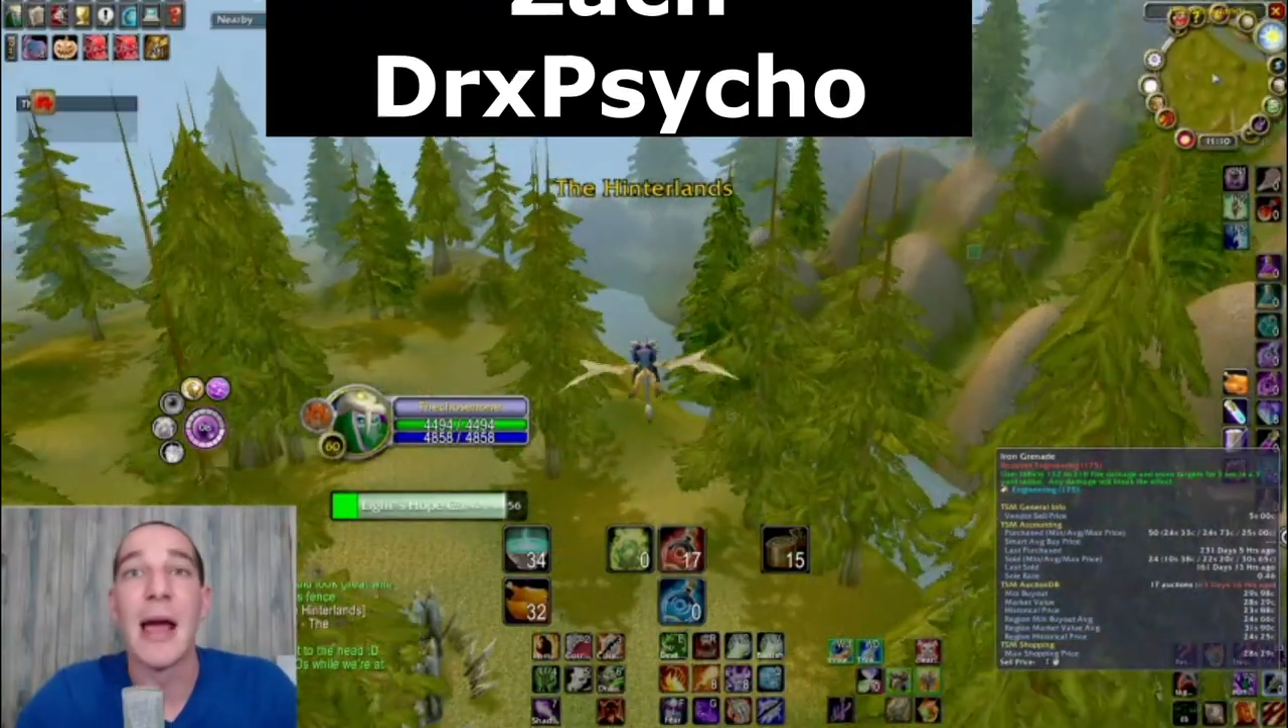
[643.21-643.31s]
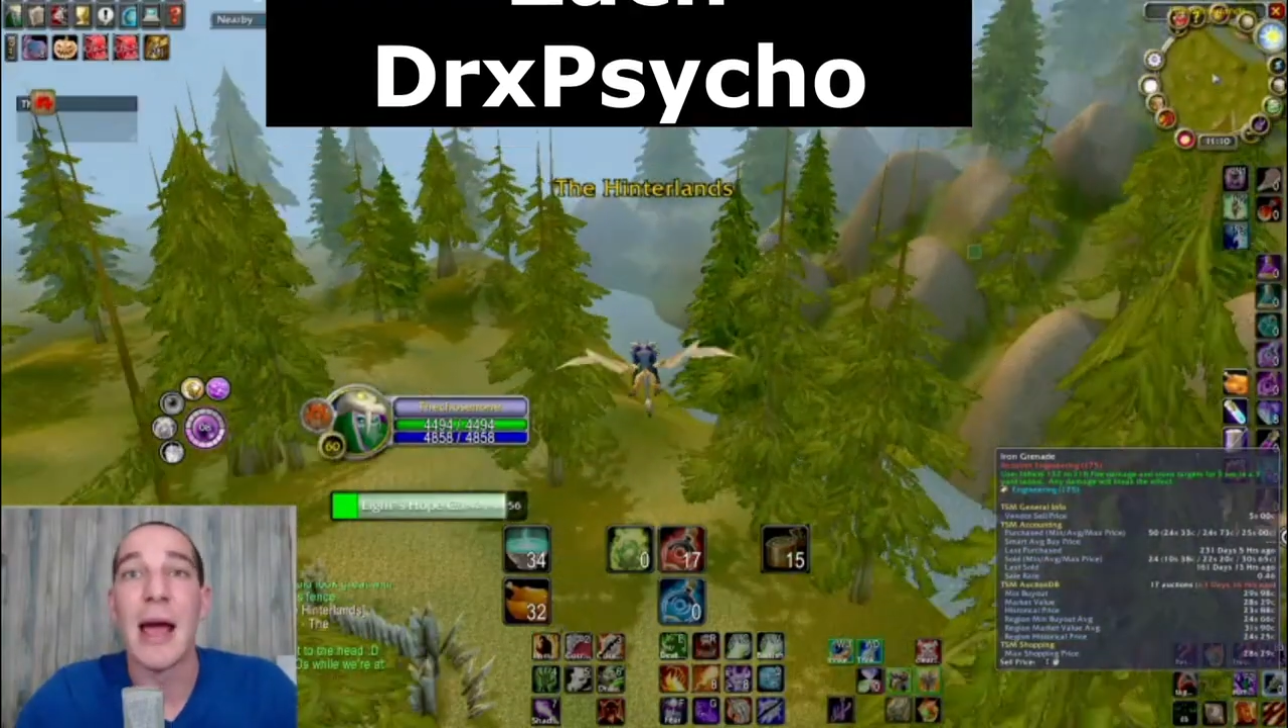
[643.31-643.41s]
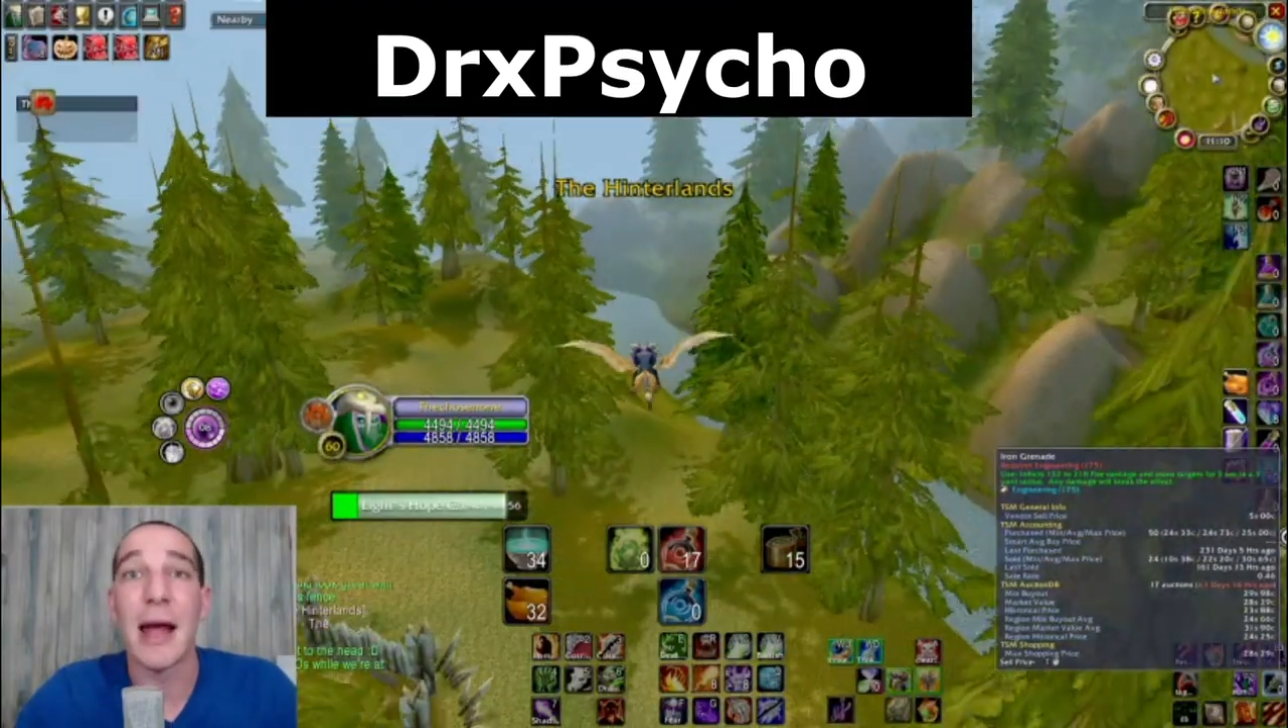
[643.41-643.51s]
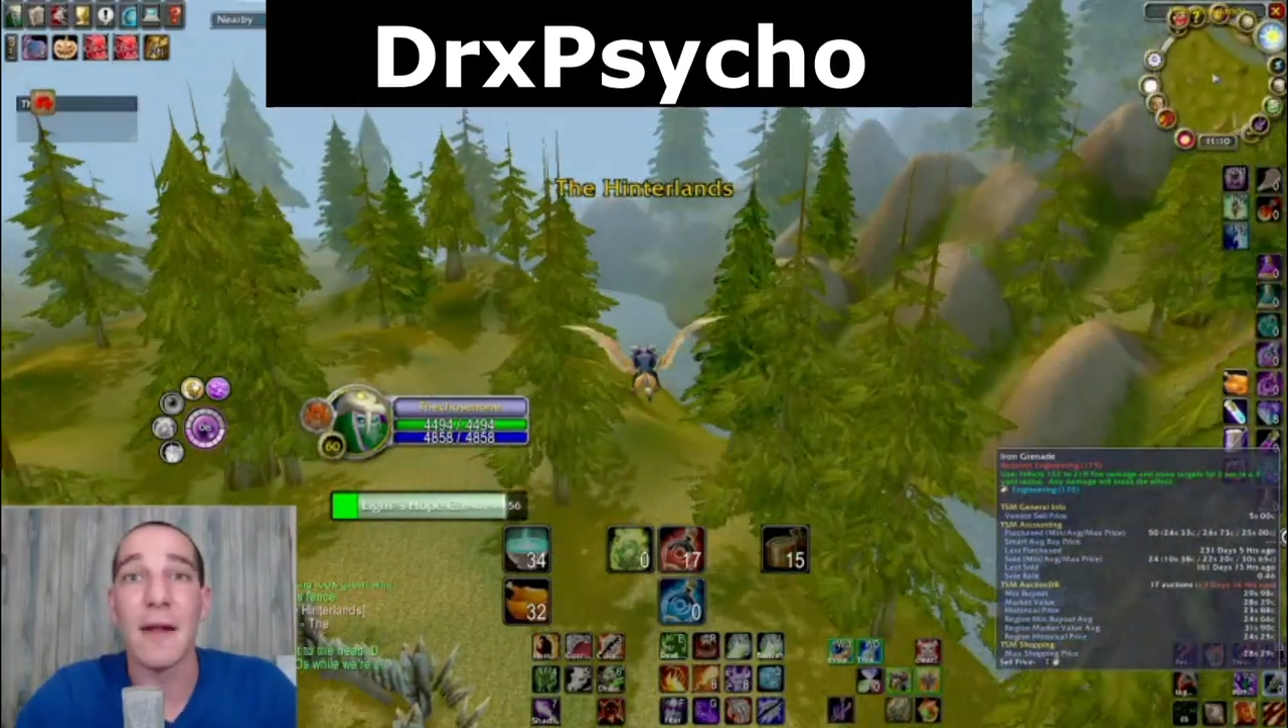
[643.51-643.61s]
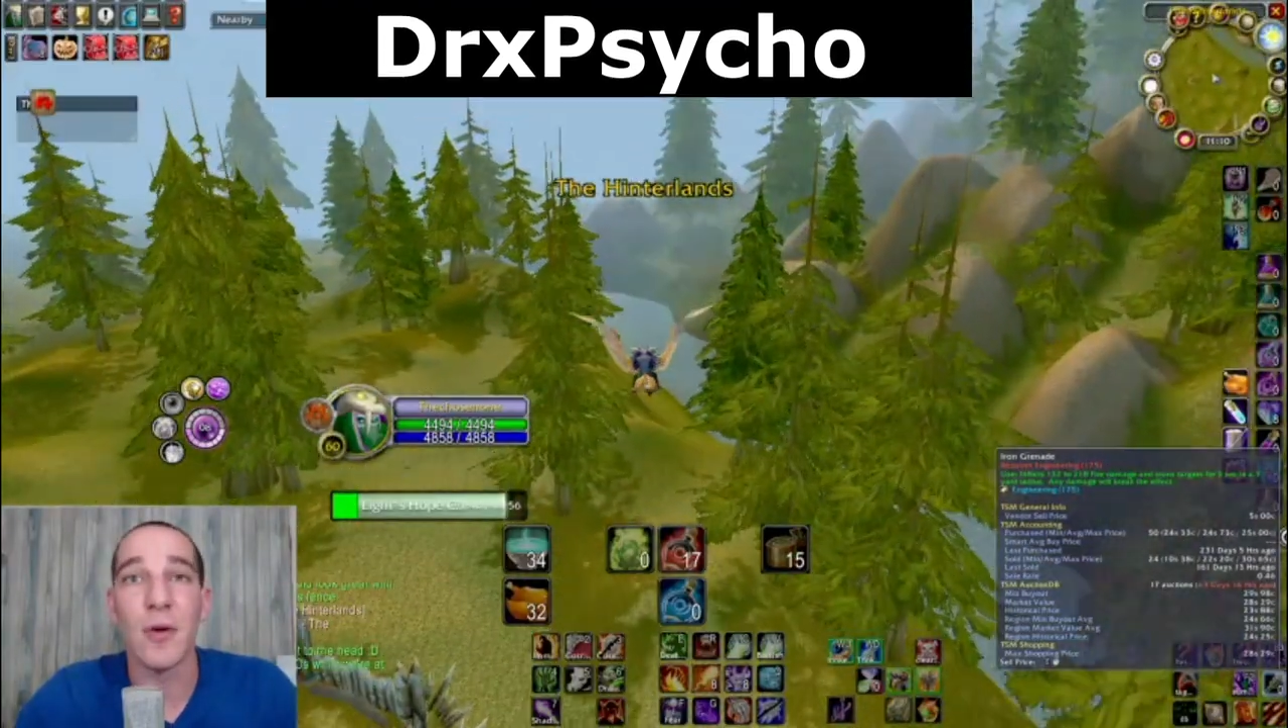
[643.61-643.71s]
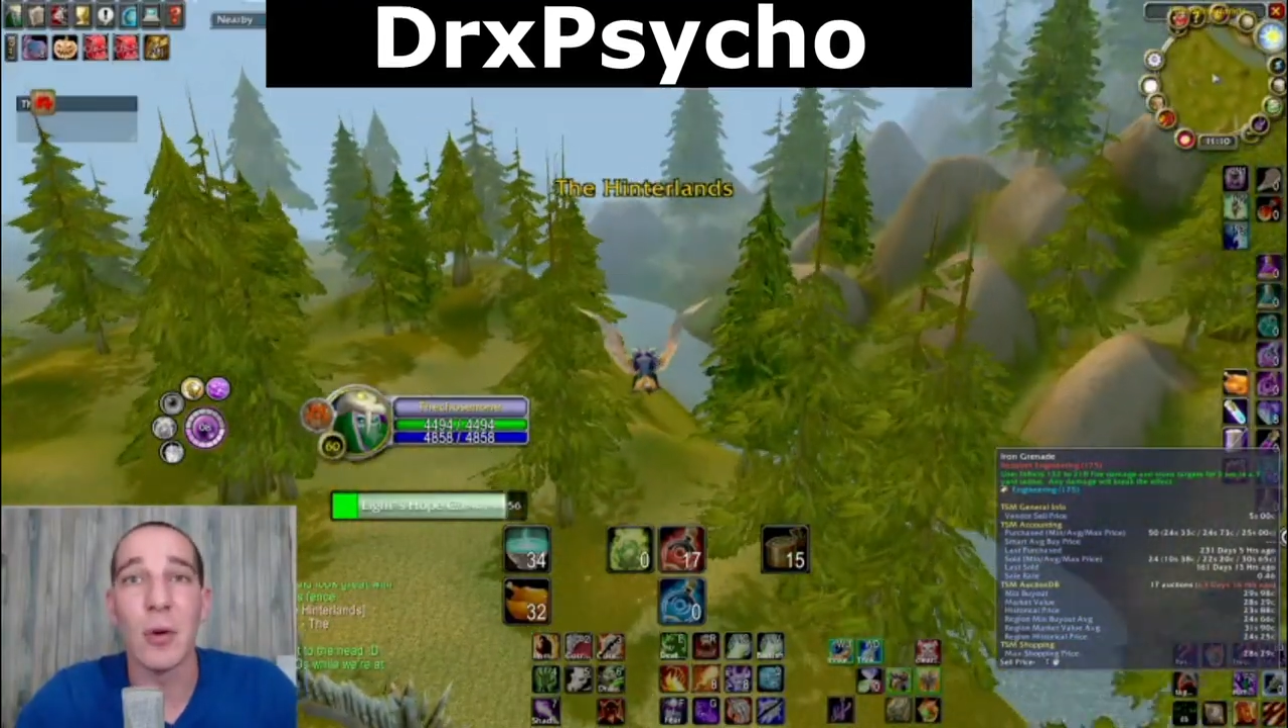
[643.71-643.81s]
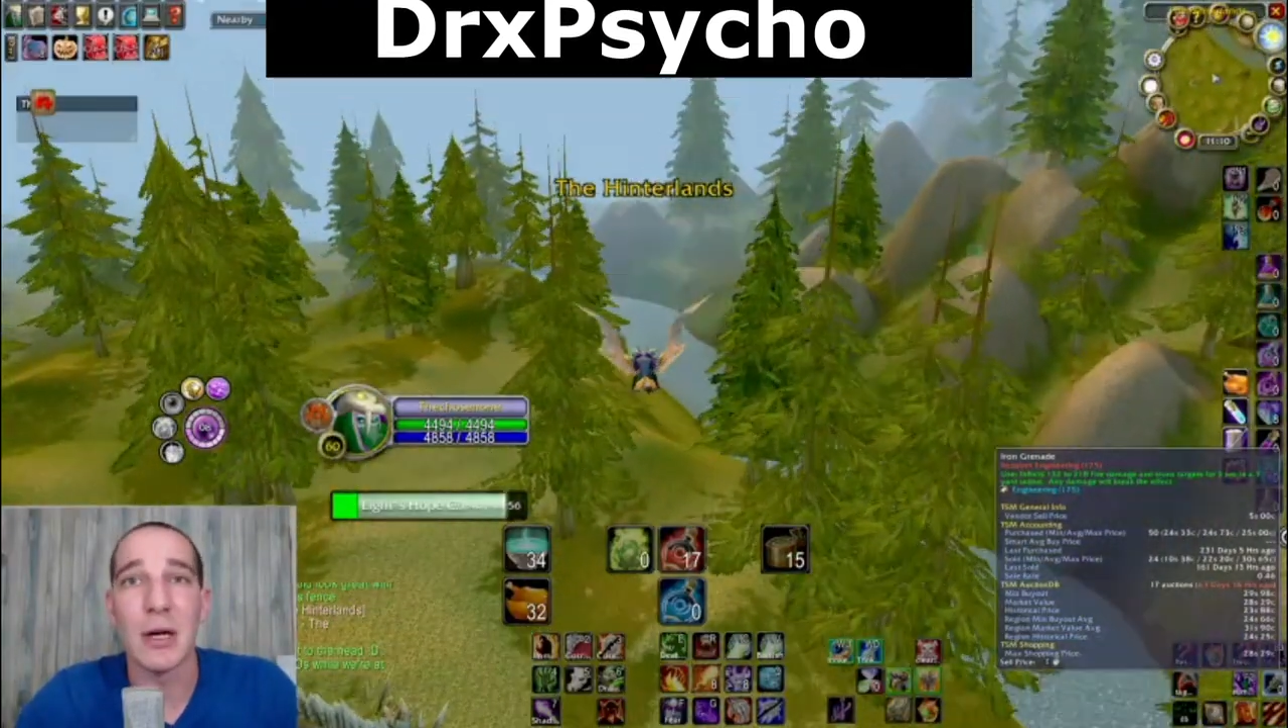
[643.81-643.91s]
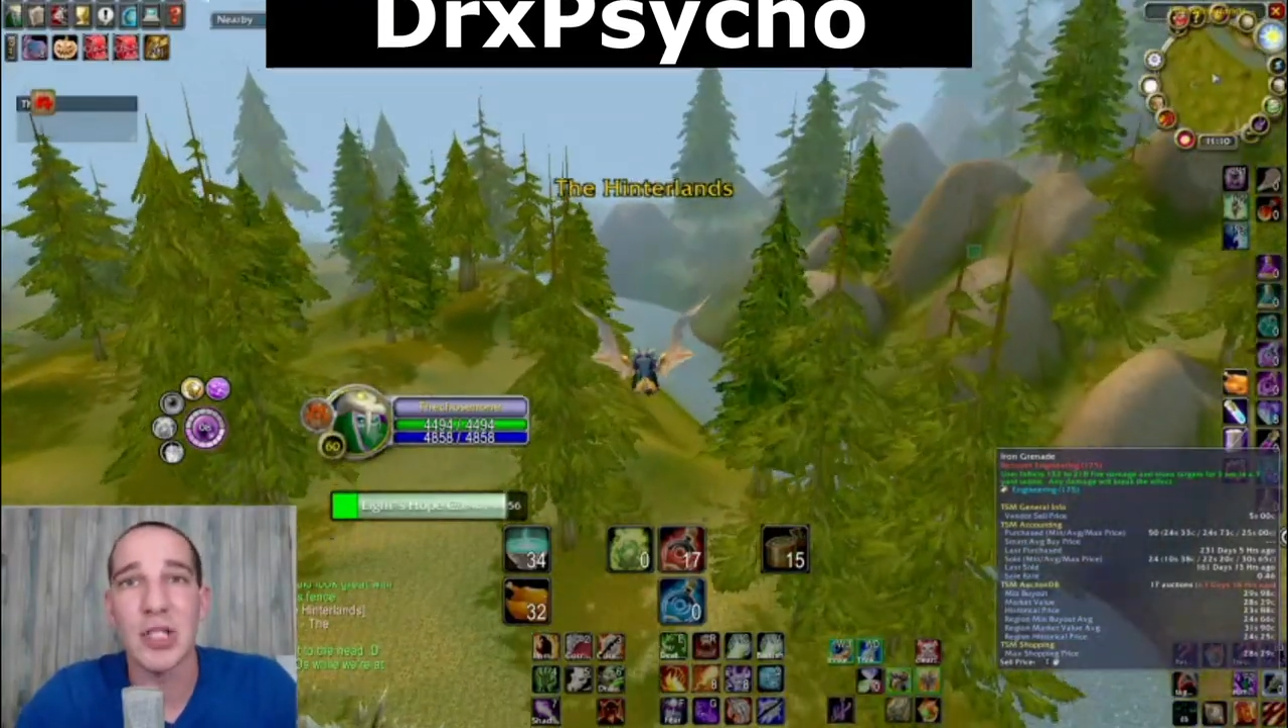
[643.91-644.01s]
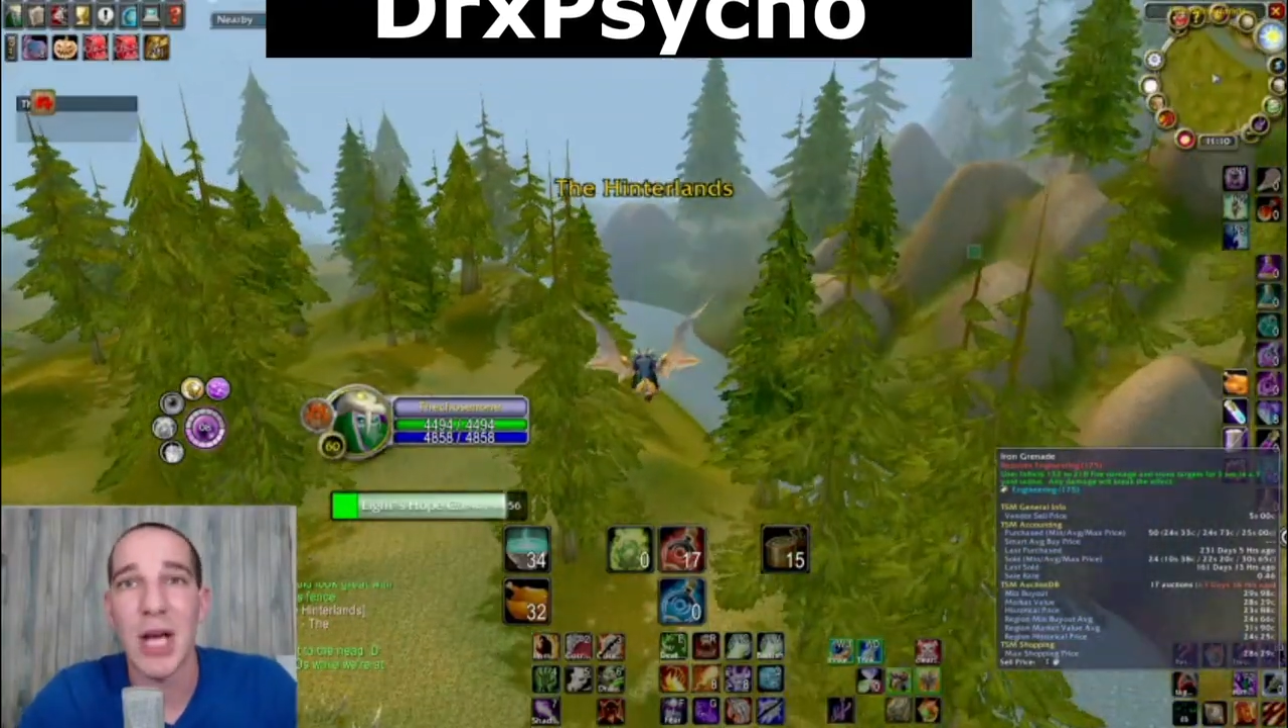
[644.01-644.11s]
And if you want to